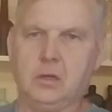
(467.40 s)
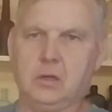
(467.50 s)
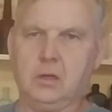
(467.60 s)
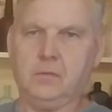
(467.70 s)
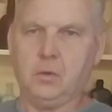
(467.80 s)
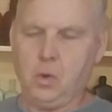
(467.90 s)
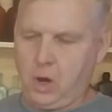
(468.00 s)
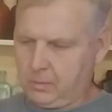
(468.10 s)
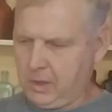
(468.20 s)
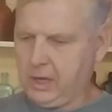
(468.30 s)
If you walk
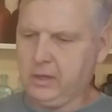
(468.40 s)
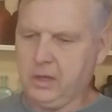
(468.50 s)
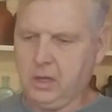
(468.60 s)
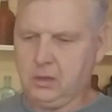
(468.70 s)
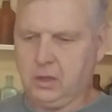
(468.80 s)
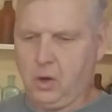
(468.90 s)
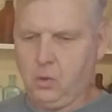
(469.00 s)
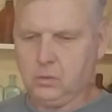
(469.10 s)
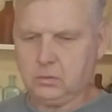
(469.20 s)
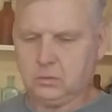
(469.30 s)
by there, you know,
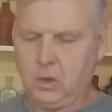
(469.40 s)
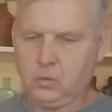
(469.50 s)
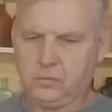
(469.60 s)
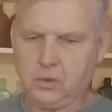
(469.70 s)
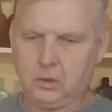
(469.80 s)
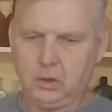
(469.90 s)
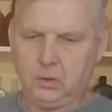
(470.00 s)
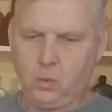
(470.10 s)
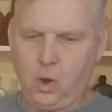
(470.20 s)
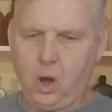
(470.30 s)
out for a little
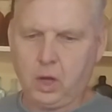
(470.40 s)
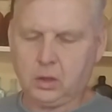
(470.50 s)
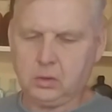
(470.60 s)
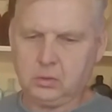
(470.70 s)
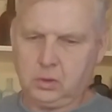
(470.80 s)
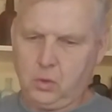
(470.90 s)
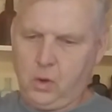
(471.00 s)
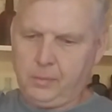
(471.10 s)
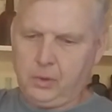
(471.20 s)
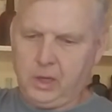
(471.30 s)
walk, go up
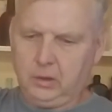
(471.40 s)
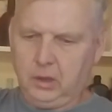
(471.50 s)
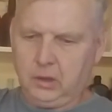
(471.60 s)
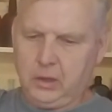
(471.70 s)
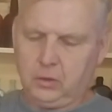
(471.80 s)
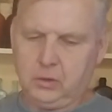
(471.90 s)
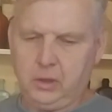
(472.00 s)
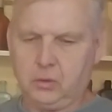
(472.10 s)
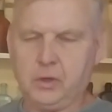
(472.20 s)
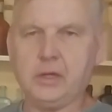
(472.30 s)
on that little hill
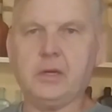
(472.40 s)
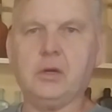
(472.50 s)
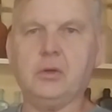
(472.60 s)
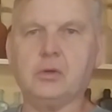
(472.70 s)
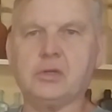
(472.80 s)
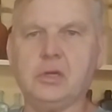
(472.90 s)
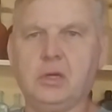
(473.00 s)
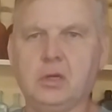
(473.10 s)
right there, and you'll see